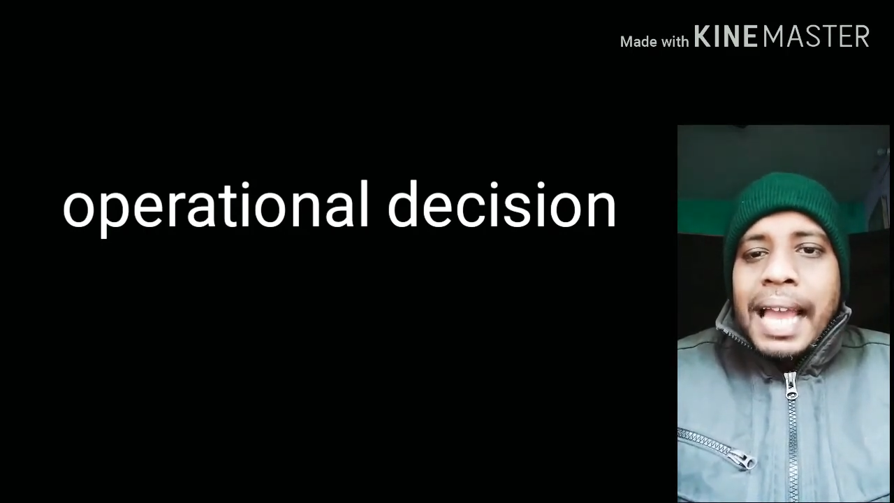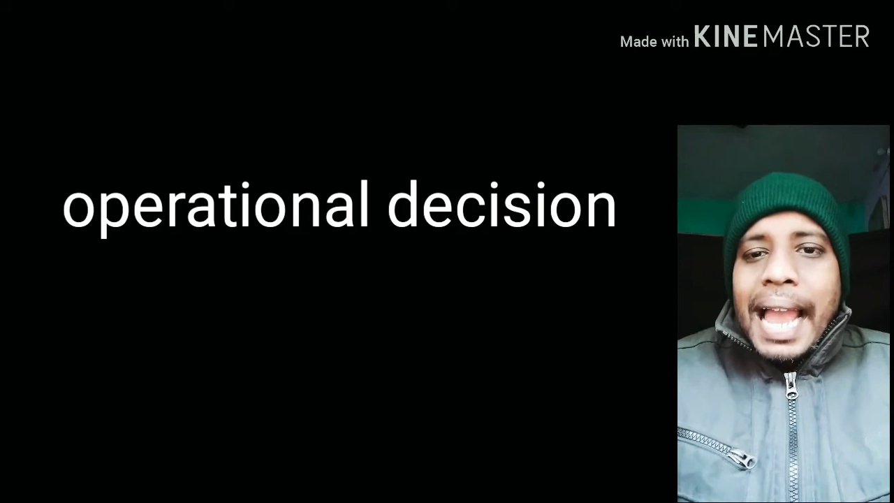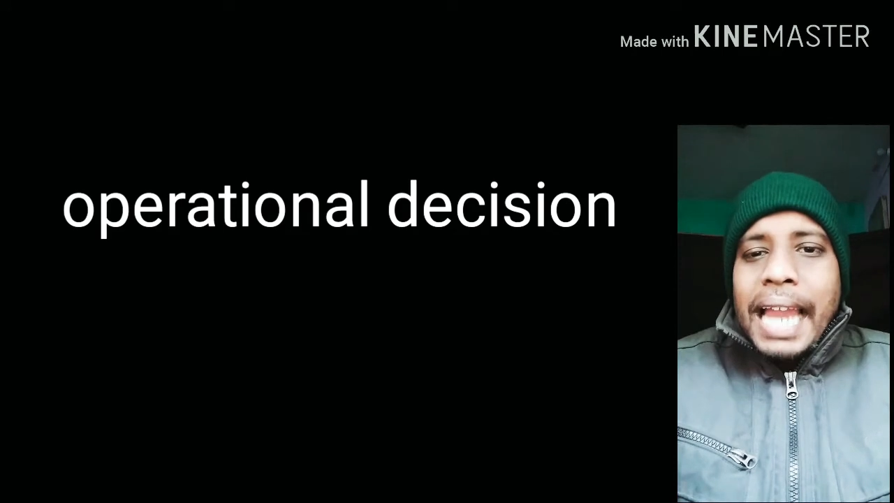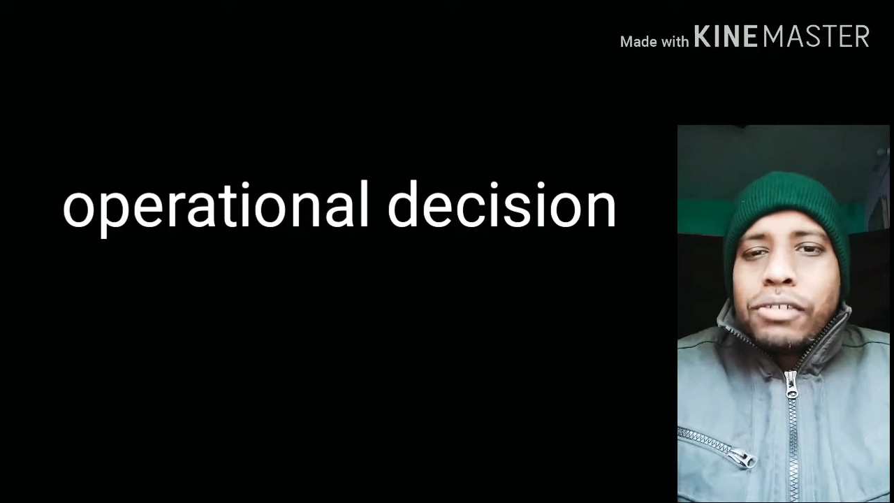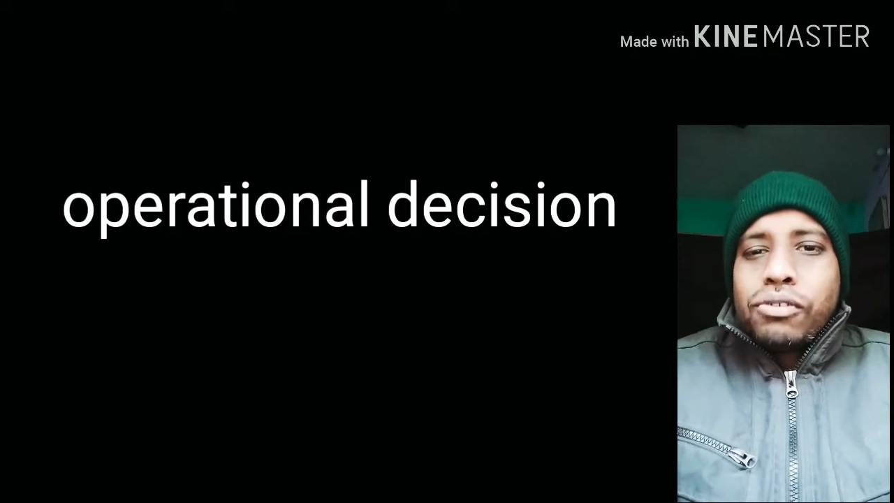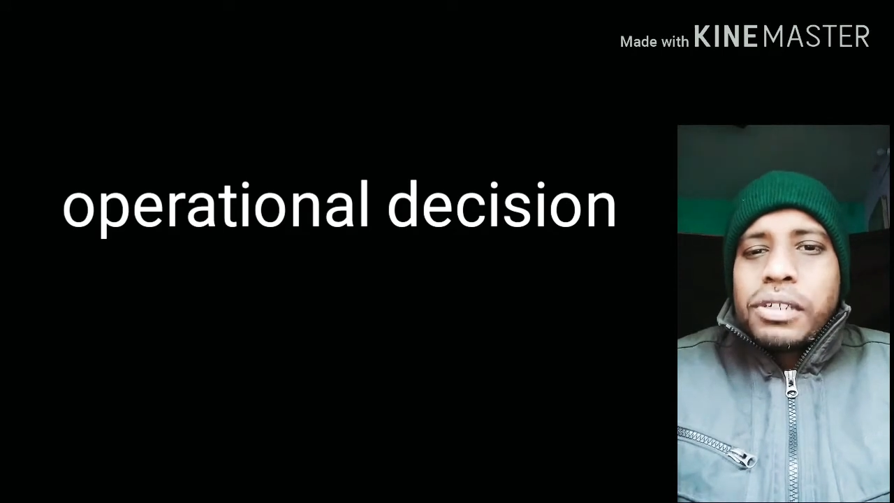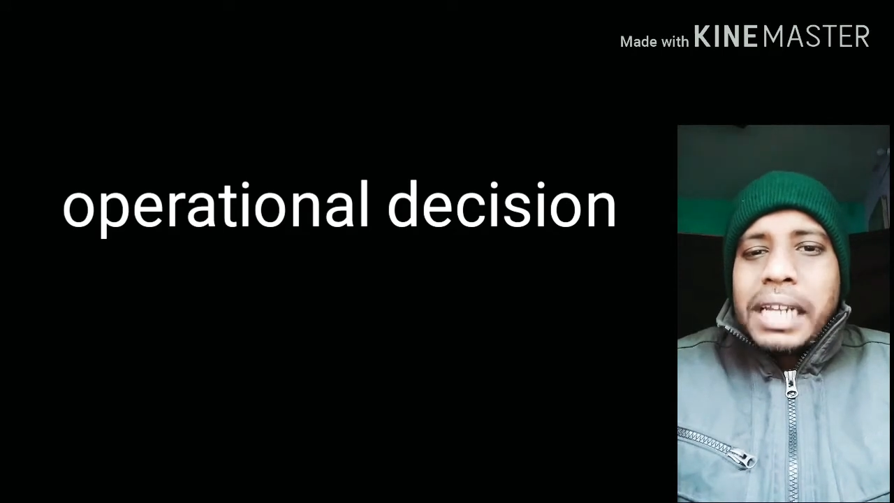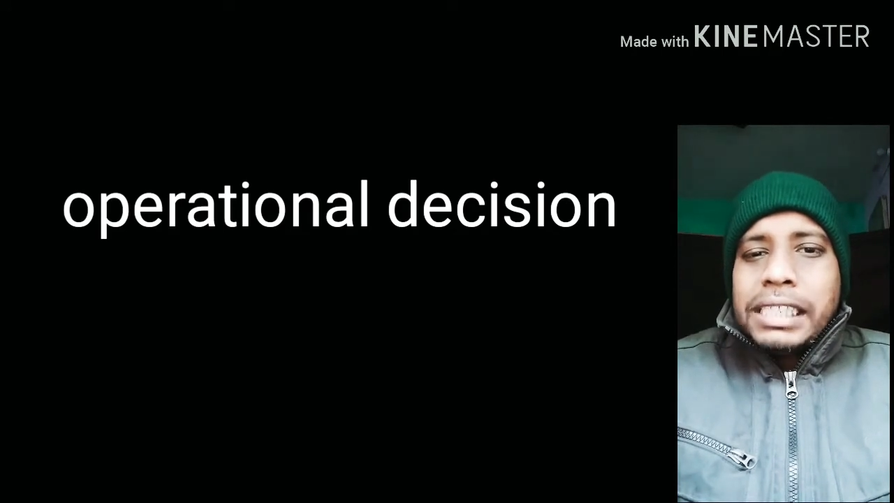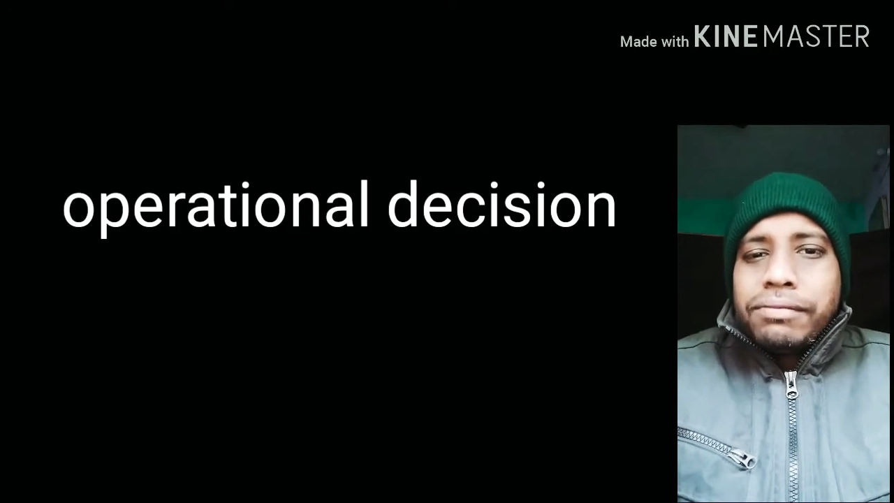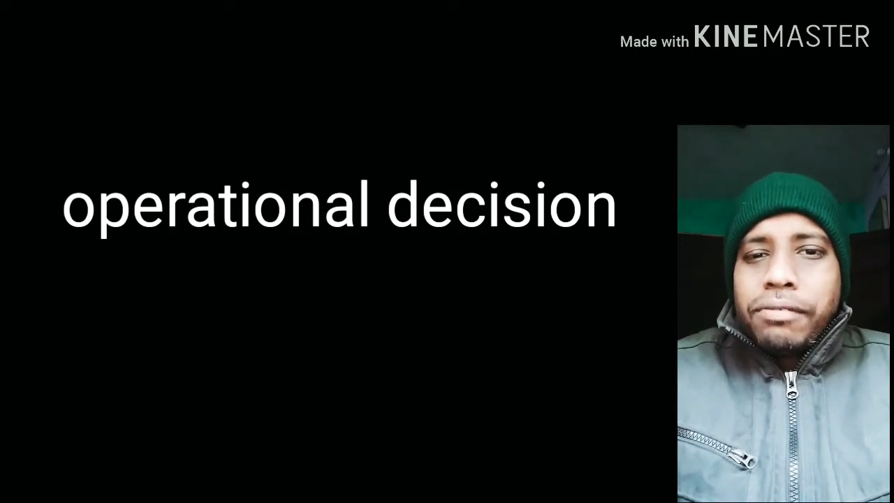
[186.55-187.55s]
and could
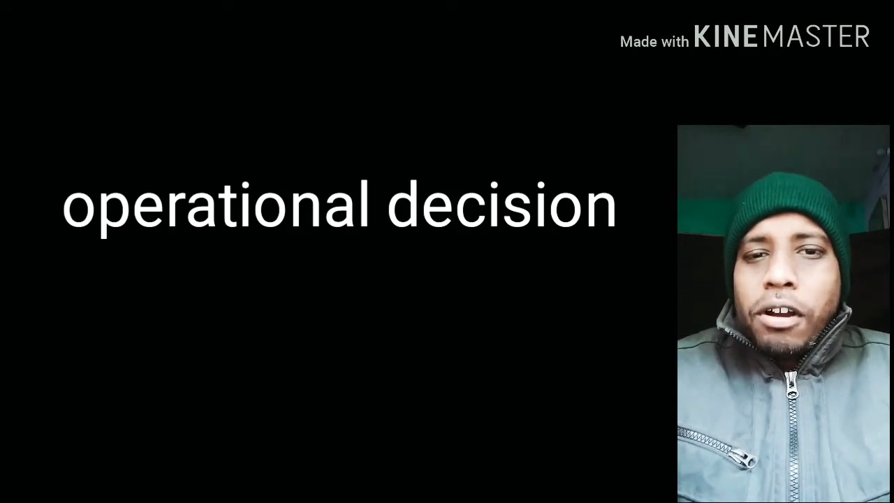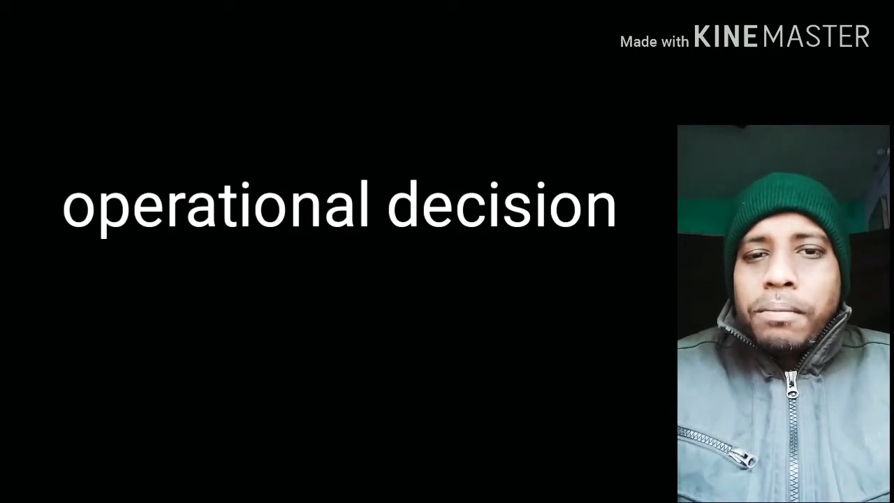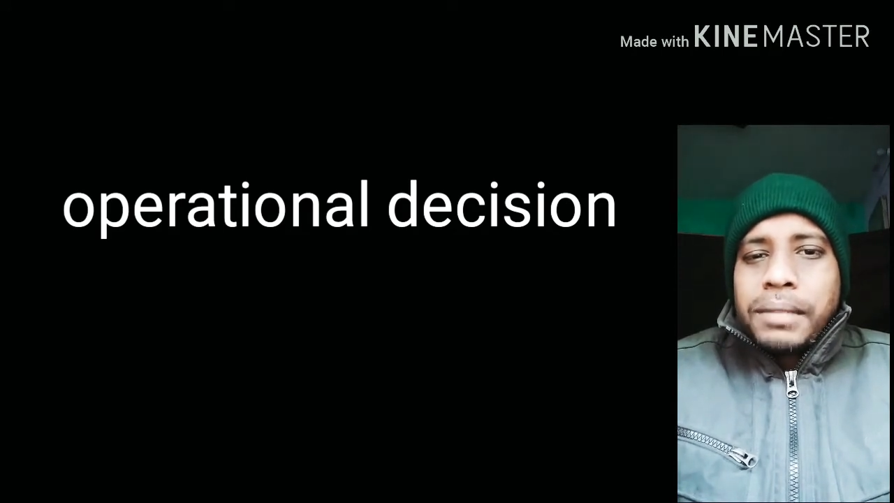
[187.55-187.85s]
range from